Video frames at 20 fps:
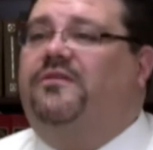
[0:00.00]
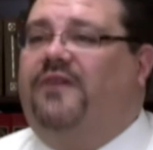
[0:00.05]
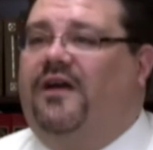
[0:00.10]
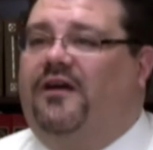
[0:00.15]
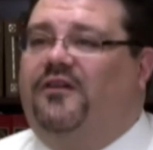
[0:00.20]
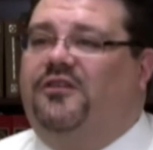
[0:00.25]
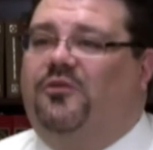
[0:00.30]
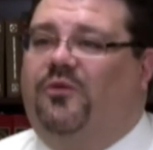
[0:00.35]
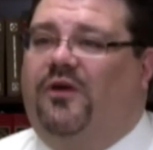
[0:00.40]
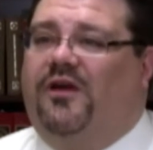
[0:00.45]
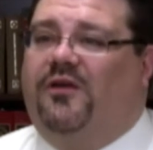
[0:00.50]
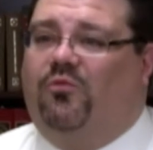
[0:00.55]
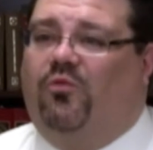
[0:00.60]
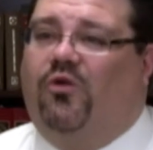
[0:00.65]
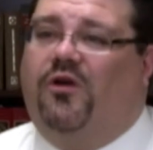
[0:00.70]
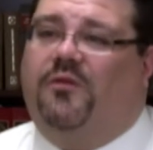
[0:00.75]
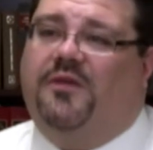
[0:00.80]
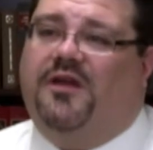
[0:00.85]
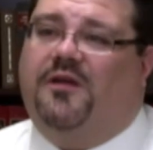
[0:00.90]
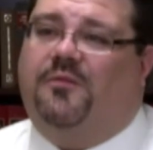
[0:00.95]
evaluate
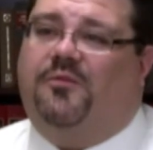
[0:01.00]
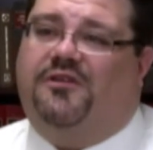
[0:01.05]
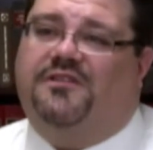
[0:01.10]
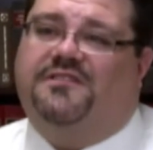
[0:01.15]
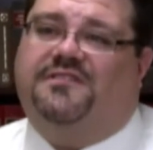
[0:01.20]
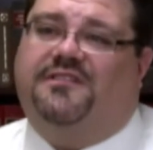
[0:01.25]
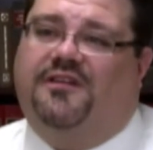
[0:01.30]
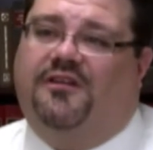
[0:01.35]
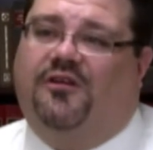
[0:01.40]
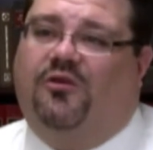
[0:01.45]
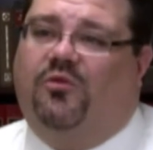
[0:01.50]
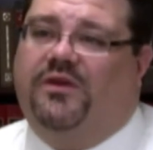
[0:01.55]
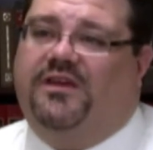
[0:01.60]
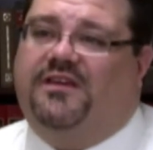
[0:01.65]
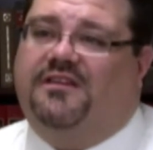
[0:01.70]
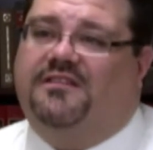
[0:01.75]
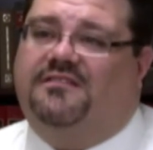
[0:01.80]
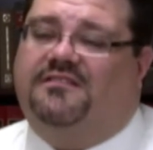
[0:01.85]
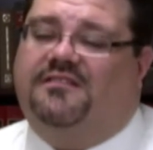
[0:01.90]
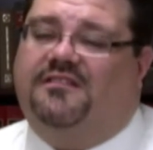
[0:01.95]
what made a person ill, we
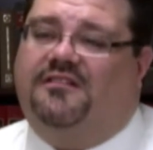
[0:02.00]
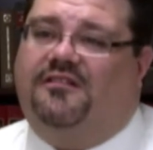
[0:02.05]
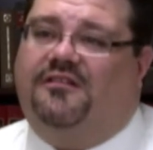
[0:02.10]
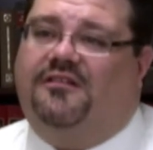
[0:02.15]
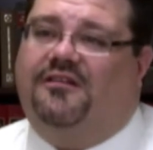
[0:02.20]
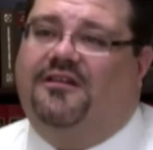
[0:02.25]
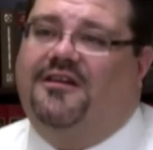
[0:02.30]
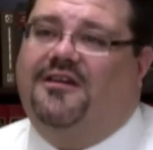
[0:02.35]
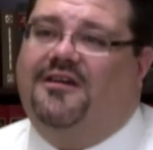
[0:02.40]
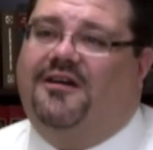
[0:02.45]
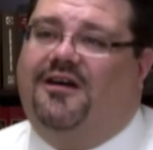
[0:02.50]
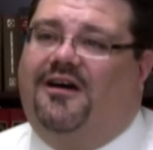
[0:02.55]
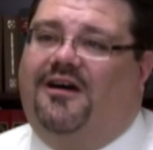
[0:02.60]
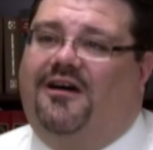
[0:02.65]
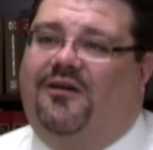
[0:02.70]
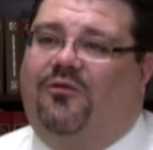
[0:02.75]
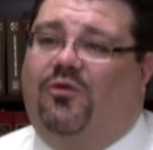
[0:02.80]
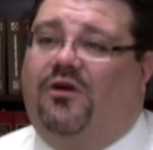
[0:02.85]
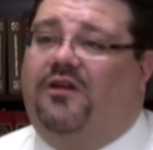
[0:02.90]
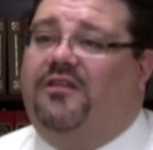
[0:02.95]
consider
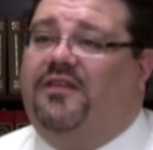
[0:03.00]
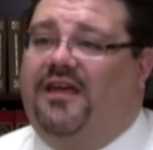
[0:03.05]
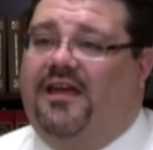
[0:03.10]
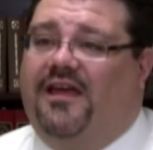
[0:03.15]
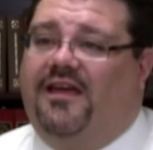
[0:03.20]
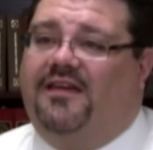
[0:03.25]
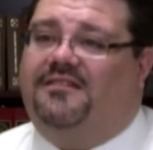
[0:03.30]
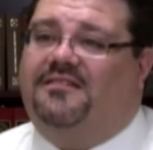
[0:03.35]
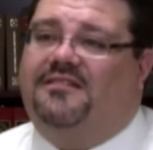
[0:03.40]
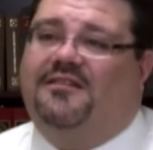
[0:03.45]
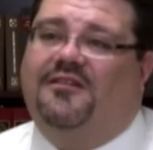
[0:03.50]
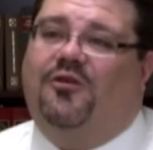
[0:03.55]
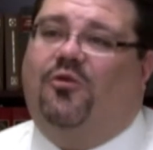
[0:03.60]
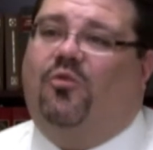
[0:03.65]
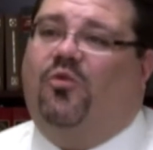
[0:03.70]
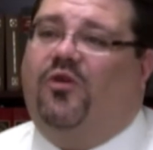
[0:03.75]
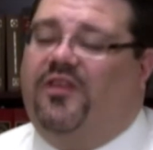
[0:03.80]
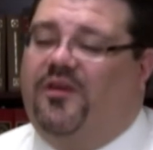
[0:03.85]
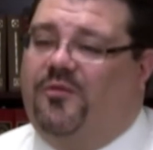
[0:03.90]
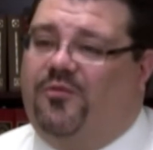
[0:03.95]
uh, where they ate,
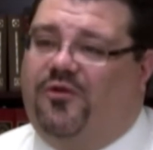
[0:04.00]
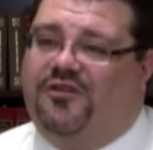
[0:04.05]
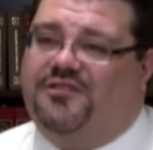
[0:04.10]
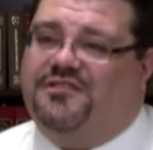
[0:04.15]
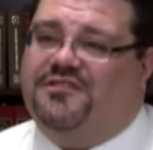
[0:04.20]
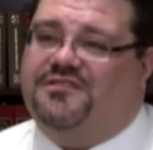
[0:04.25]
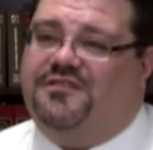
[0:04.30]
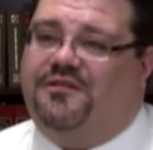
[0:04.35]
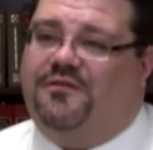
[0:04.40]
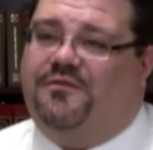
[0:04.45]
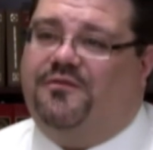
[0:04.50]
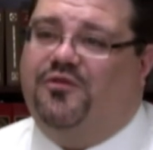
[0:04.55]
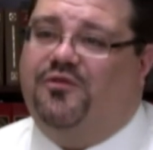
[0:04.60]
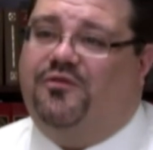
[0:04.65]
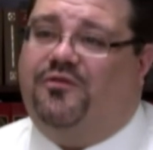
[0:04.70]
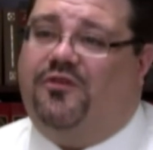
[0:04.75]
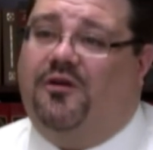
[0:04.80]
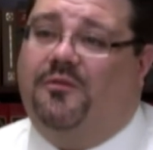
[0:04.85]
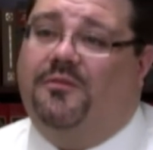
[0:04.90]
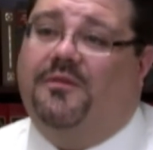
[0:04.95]
where they purchased their food
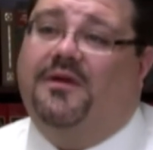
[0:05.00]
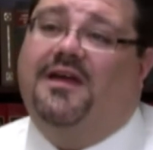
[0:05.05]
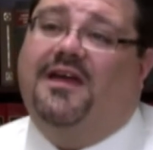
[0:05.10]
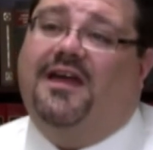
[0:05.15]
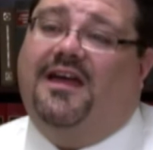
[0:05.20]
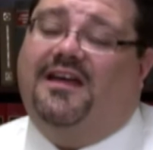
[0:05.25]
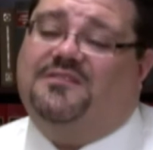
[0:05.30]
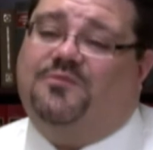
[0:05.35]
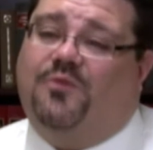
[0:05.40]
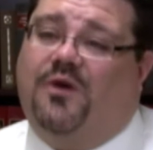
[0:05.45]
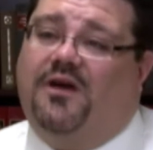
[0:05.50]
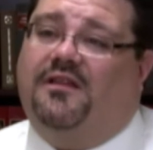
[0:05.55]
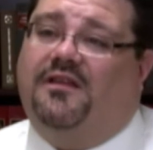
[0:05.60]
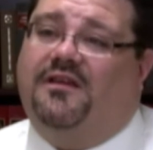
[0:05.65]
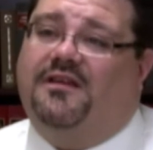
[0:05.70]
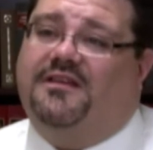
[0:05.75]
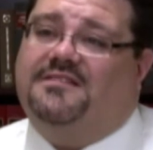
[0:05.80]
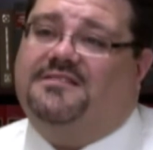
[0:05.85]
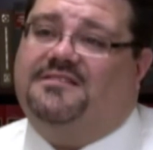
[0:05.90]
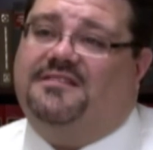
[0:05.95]
from, as well
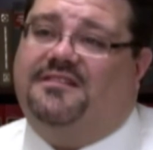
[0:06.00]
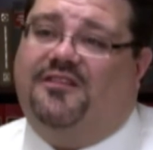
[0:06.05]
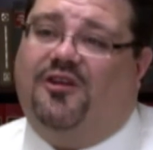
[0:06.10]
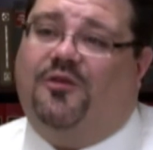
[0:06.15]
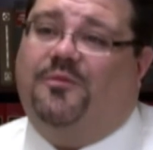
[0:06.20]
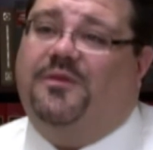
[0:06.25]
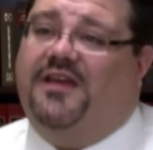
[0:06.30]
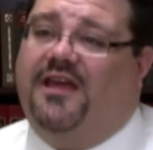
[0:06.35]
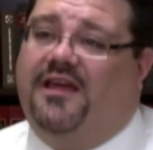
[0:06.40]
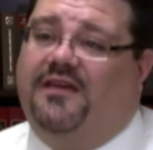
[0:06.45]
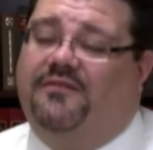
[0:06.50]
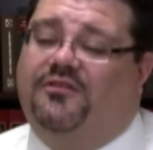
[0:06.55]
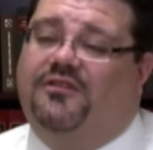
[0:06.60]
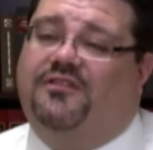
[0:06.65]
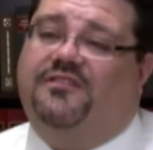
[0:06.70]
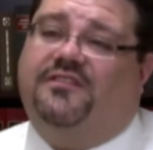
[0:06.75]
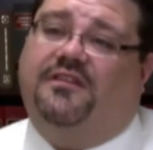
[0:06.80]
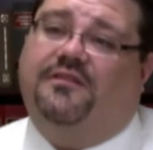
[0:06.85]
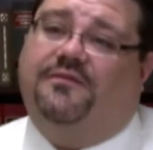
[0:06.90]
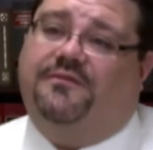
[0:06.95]
as their
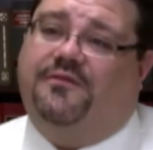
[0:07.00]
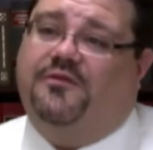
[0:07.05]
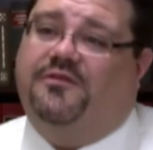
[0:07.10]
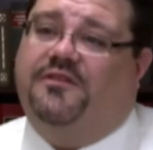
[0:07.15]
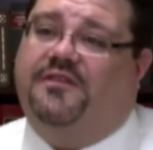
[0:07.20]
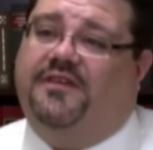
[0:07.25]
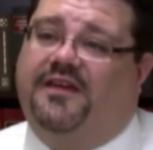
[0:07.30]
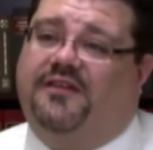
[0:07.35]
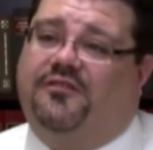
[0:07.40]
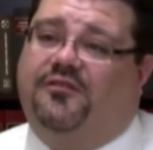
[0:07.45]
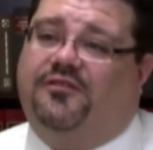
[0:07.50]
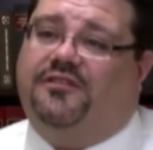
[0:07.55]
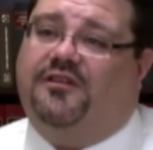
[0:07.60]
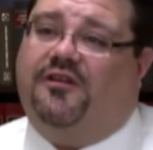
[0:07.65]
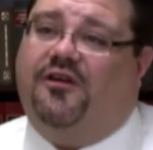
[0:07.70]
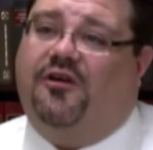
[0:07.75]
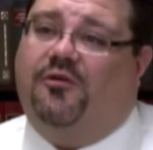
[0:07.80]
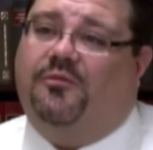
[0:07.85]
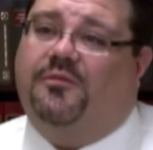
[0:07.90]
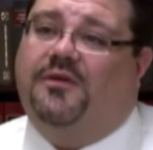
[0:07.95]
behaviors and the food that they cooked at
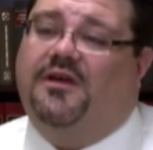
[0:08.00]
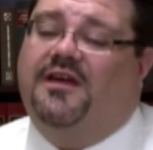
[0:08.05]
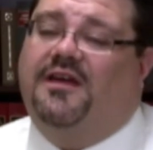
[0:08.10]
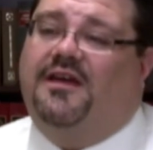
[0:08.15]
home.